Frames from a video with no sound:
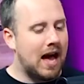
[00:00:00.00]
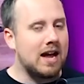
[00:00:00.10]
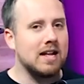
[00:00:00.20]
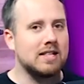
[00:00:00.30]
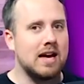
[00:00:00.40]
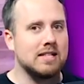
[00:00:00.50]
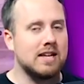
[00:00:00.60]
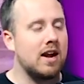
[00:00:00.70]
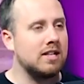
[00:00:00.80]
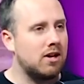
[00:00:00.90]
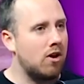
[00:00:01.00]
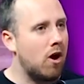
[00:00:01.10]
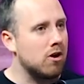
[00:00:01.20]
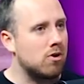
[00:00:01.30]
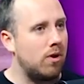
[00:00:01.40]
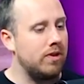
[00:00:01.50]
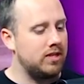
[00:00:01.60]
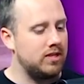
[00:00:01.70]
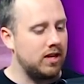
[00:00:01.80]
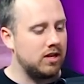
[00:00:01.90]
I got kind of scared. I saw an article, and
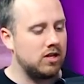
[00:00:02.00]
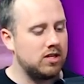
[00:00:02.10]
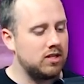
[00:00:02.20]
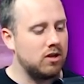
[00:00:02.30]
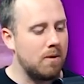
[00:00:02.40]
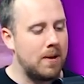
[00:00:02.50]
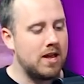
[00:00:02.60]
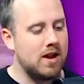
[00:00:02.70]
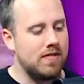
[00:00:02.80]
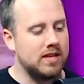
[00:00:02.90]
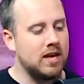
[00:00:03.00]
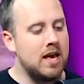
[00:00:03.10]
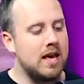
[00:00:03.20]
this is a this is your opinion on this.